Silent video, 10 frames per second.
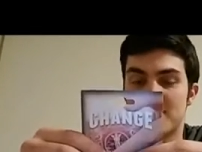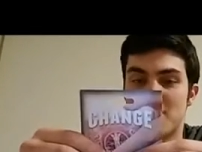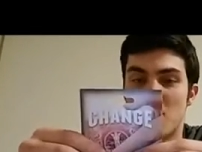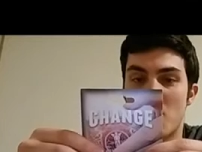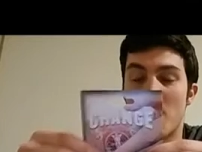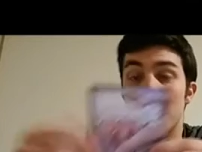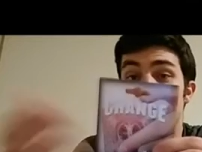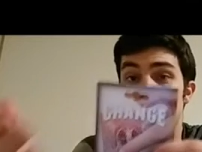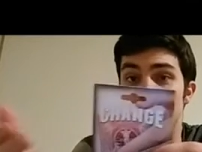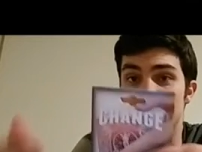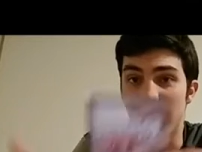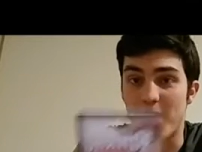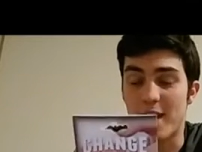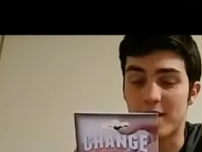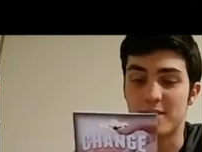So I'm going to read you the
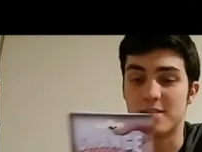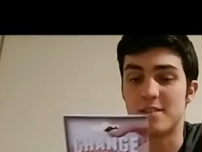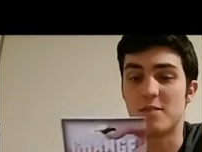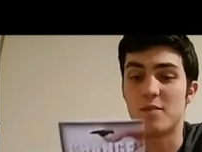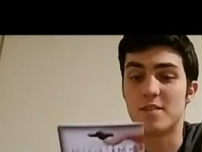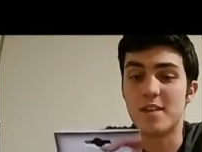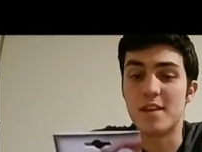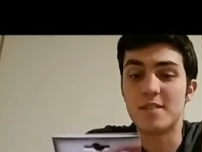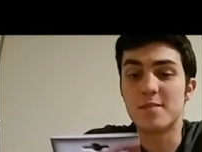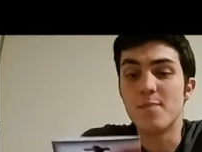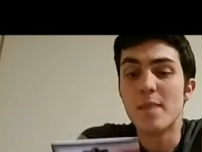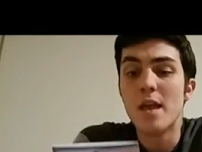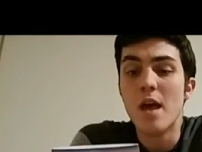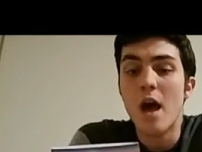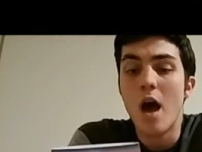back and see what it says.
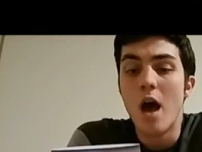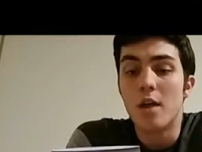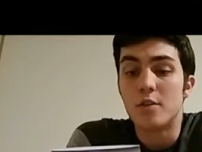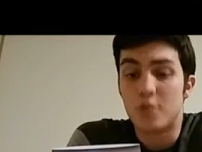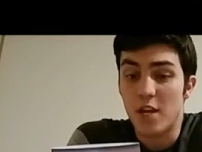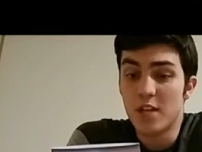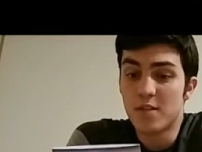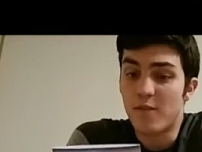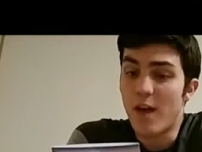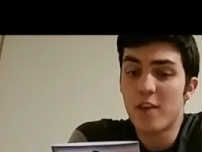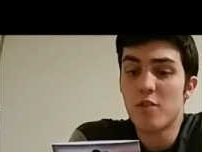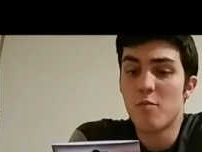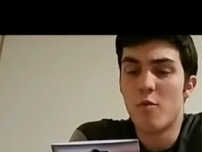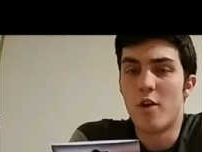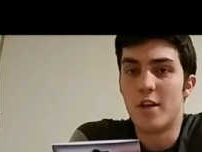Change
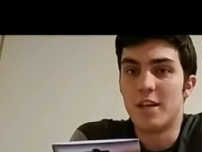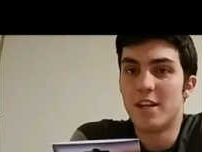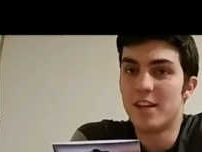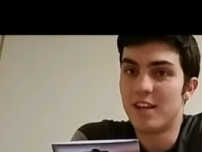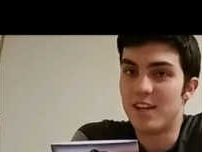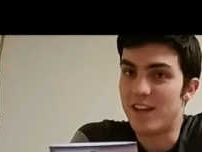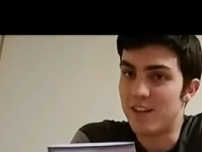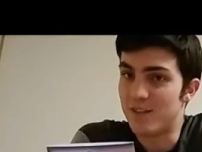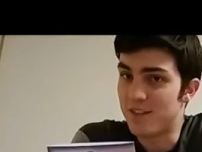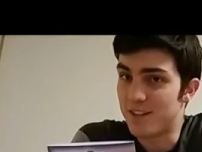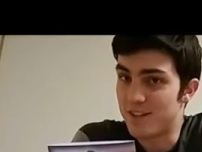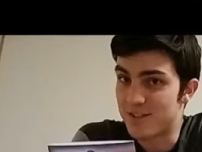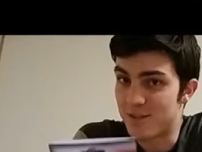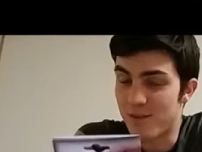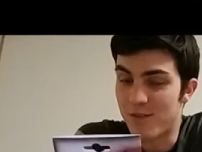Volume 1. I don't think
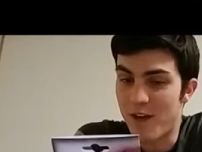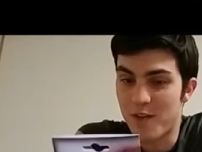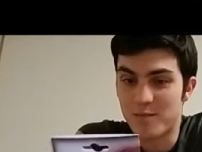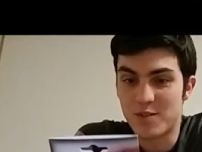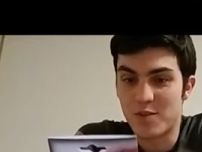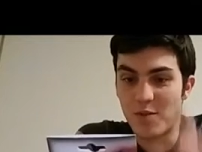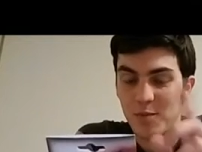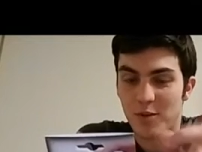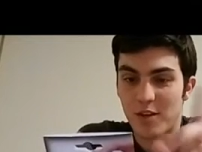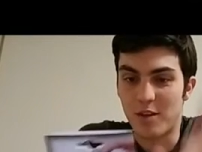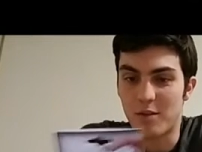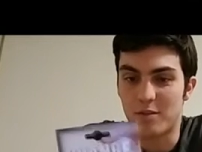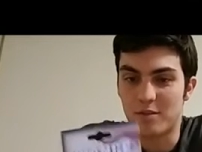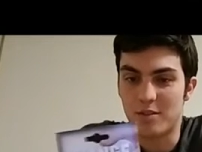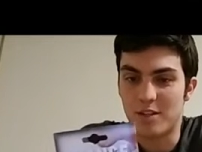there's going to be a Volume 2. I'm going to get
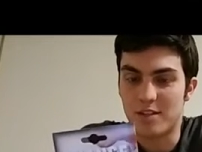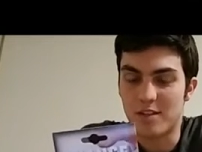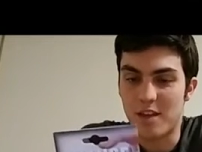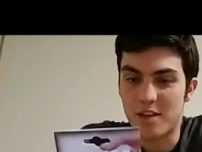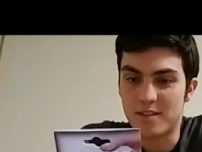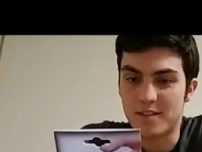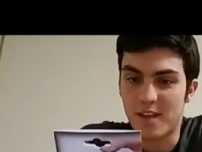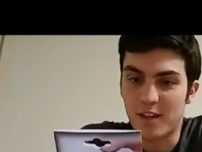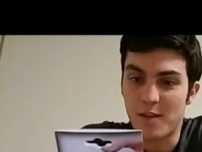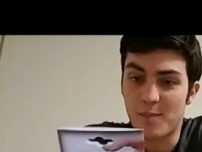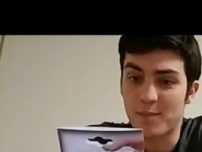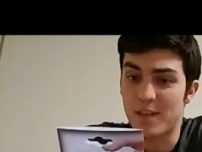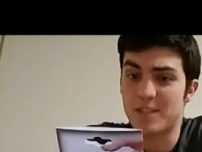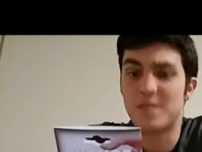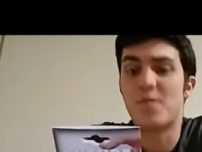into that in a second,
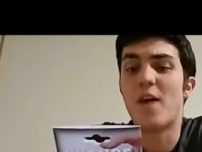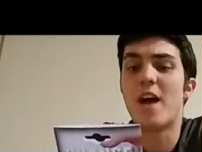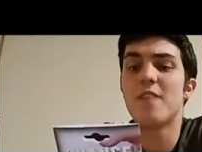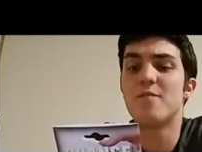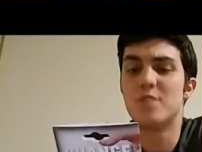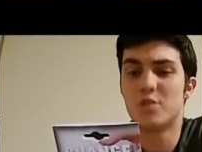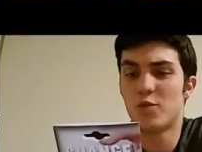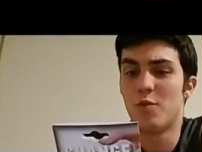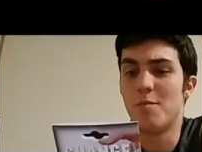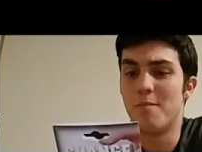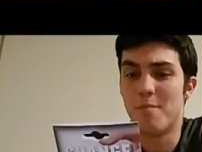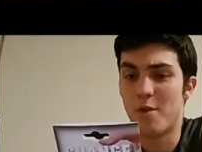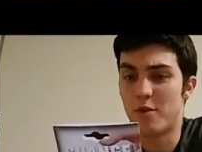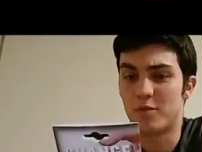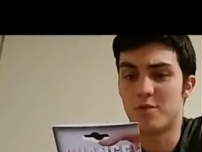It's five visual
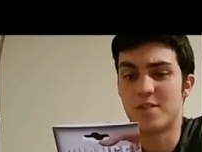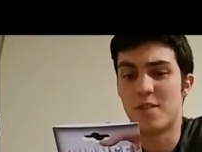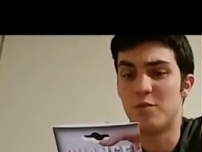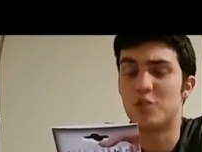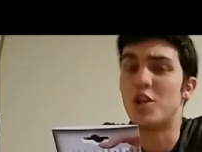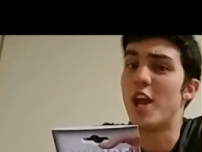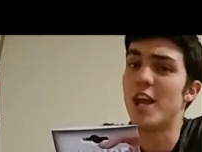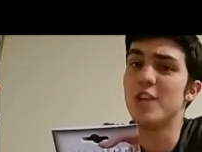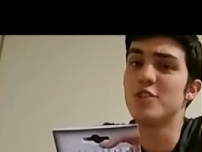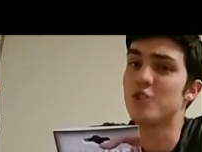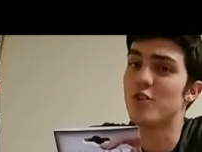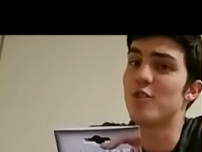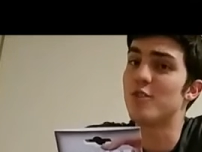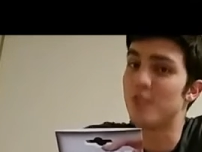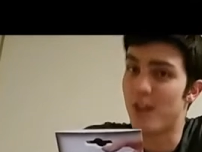miracles that will change
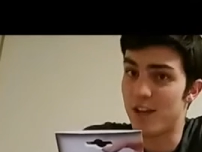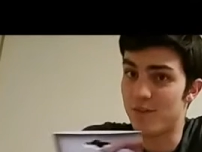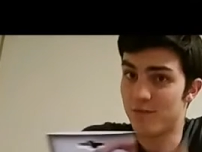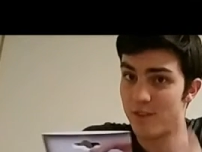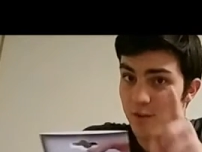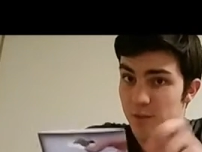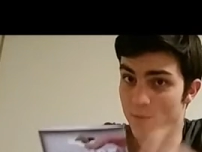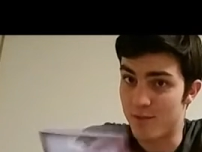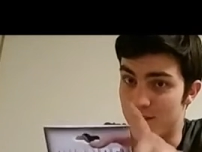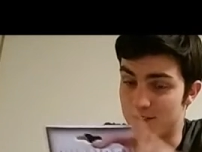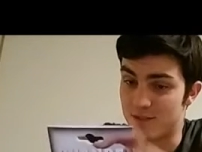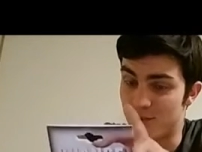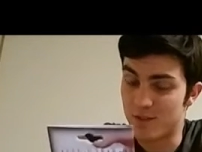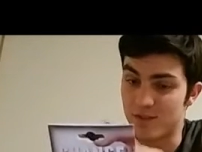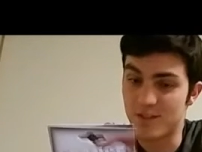your life. Now remember, this is
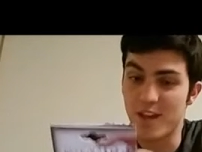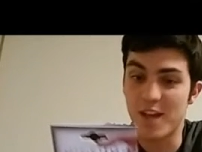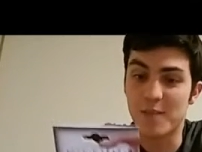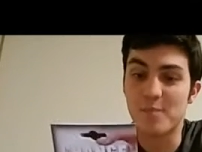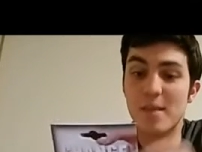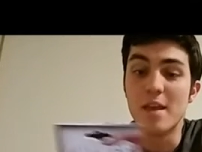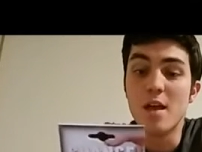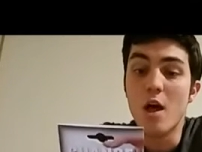what they're saying.